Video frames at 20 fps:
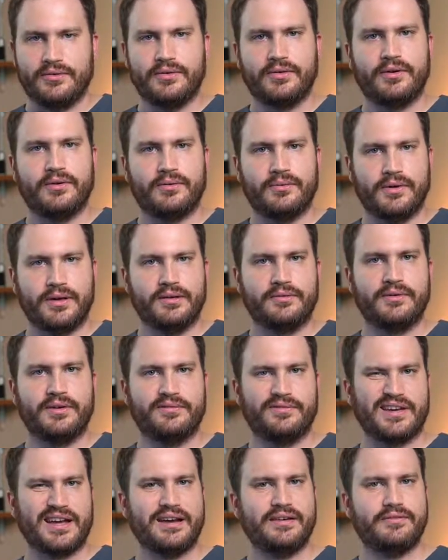So
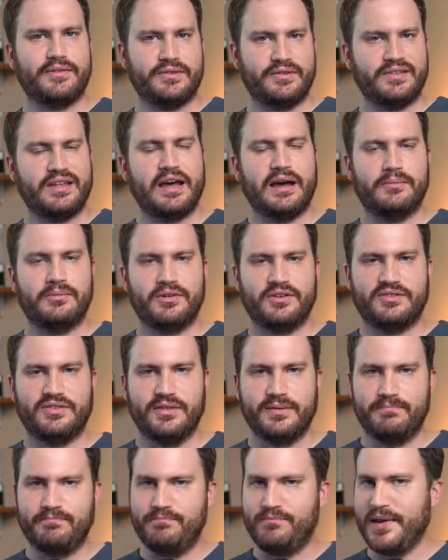we've kind of
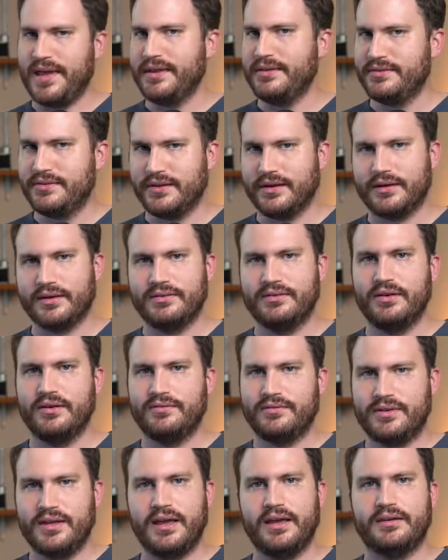established the basics
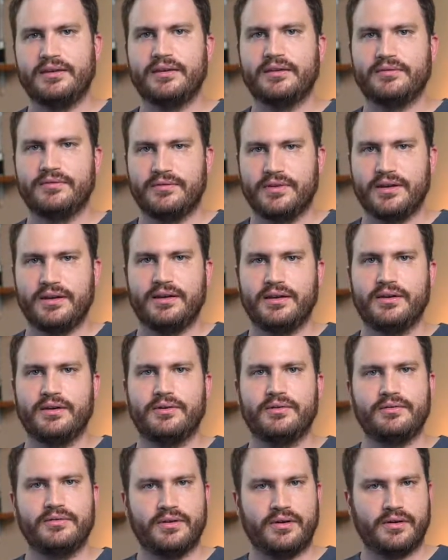of taking videos